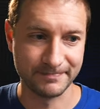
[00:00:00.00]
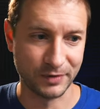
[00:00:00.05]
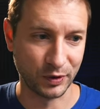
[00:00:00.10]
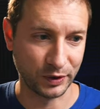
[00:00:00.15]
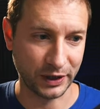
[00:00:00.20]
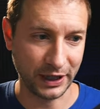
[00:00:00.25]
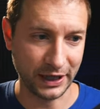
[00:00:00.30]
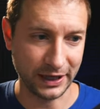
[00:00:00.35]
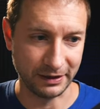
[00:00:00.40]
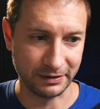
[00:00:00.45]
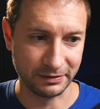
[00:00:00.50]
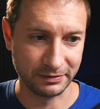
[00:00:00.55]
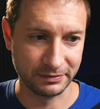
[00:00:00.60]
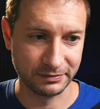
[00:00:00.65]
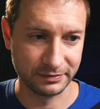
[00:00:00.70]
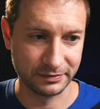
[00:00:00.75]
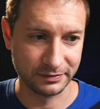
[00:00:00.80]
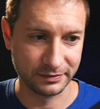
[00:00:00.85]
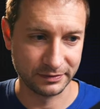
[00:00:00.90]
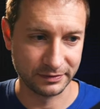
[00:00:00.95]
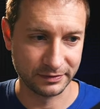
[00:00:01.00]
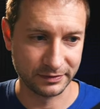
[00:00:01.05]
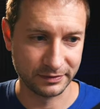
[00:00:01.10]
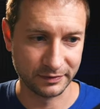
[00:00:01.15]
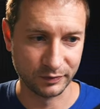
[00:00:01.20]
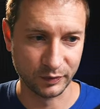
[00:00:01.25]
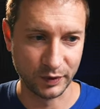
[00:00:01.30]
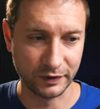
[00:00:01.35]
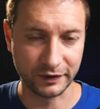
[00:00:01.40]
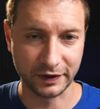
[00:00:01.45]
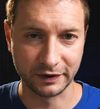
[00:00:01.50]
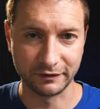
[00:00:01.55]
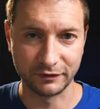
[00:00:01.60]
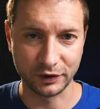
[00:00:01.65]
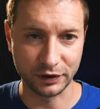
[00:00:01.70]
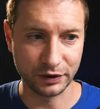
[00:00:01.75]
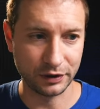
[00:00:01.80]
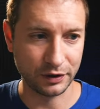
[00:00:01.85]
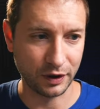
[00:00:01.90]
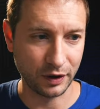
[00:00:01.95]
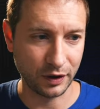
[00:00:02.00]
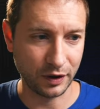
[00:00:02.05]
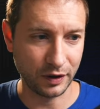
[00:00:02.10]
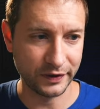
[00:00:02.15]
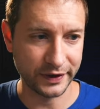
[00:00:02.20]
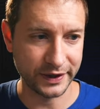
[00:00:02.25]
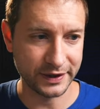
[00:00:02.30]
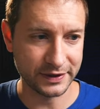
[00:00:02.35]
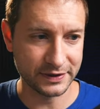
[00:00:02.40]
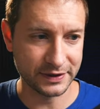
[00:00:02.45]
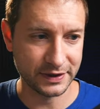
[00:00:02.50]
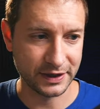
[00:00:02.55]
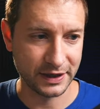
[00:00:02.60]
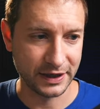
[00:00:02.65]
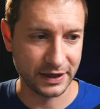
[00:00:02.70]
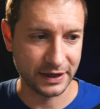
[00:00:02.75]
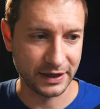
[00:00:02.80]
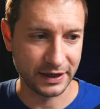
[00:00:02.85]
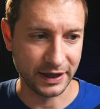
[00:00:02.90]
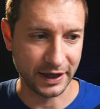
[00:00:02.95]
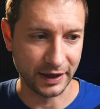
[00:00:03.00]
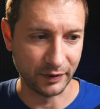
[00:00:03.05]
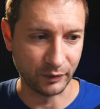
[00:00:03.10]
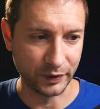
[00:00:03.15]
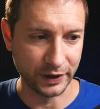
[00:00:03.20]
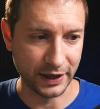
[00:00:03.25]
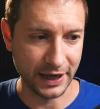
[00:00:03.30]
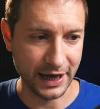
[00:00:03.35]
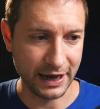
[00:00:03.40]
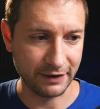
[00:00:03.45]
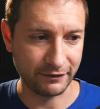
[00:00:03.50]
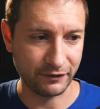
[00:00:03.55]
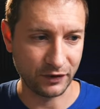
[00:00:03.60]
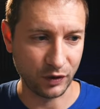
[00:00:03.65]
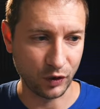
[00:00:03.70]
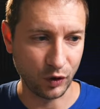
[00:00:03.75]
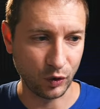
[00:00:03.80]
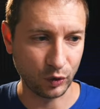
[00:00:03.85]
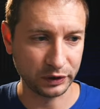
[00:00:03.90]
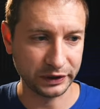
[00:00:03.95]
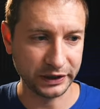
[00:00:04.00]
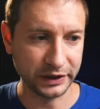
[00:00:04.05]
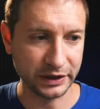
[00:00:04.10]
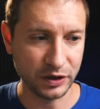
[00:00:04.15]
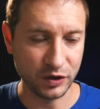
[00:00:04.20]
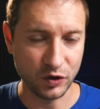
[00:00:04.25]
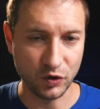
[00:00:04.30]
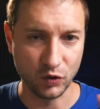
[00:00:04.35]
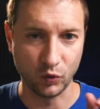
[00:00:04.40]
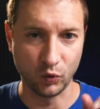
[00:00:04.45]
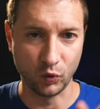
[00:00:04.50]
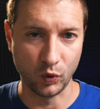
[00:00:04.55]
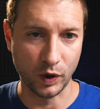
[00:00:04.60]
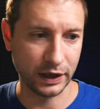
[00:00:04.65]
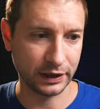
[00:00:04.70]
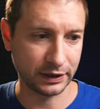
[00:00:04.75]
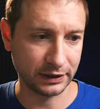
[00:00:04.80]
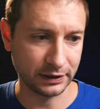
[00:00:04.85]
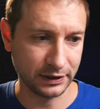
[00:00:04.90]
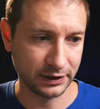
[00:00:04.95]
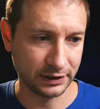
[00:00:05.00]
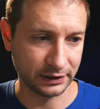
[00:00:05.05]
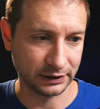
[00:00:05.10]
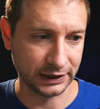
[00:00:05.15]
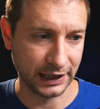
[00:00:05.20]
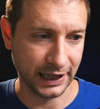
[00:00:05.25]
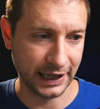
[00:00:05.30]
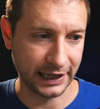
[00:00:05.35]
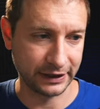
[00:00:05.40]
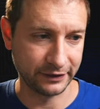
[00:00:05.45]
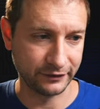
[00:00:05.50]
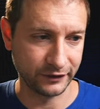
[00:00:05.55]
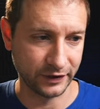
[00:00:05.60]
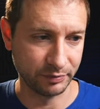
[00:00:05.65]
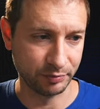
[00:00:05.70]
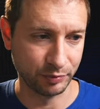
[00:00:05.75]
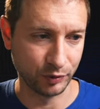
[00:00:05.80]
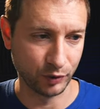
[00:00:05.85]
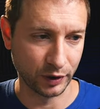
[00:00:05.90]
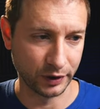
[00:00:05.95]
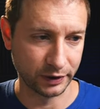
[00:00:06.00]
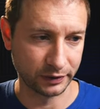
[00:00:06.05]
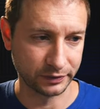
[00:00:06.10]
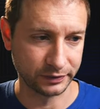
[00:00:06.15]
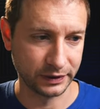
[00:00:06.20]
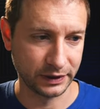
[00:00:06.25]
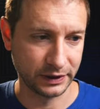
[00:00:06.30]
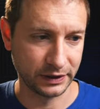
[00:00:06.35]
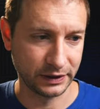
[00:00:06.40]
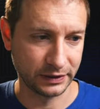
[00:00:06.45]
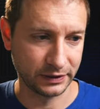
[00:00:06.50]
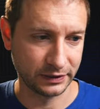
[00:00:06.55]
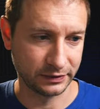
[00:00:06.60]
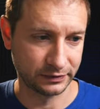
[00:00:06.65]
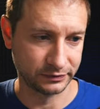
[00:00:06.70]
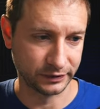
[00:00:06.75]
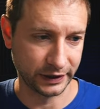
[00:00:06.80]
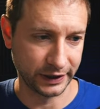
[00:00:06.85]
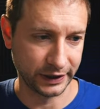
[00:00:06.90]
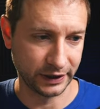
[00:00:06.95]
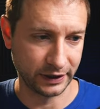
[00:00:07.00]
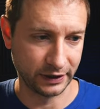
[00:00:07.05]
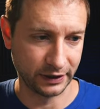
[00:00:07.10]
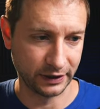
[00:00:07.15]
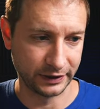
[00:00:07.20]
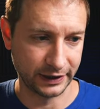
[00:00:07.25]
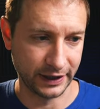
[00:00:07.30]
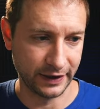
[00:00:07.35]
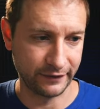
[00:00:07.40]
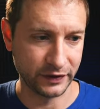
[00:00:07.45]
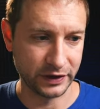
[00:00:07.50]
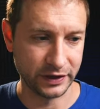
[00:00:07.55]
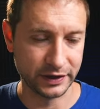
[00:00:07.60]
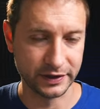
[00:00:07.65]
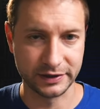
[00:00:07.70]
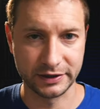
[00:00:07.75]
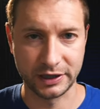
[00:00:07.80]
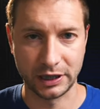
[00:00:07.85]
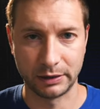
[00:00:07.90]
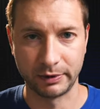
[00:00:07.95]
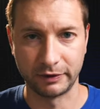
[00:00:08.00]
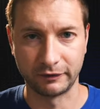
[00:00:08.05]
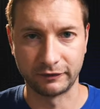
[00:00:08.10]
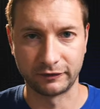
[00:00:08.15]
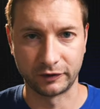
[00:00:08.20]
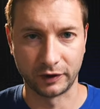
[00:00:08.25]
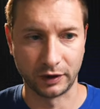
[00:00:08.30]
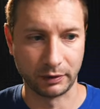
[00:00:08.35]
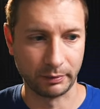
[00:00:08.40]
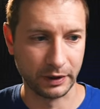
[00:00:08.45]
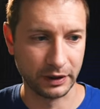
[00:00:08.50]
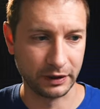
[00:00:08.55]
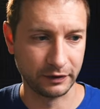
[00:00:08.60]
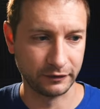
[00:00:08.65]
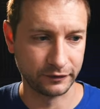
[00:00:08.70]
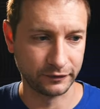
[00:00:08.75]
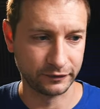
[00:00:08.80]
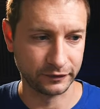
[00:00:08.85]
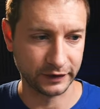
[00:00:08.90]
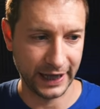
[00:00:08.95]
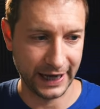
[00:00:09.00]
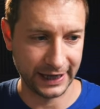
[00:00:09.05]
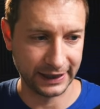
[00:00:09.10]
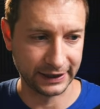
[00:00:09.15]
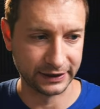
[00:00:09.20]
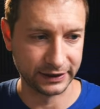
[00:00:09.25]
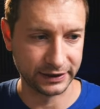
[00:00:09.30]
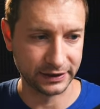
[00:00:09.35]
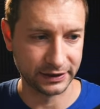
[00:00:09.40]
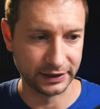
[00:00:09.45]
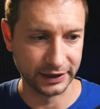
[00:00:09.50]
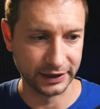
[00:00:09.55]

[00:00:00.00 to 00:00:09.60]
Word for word: Okay, We've converted all this and we have only one line of import right here and everything is coming from a flattened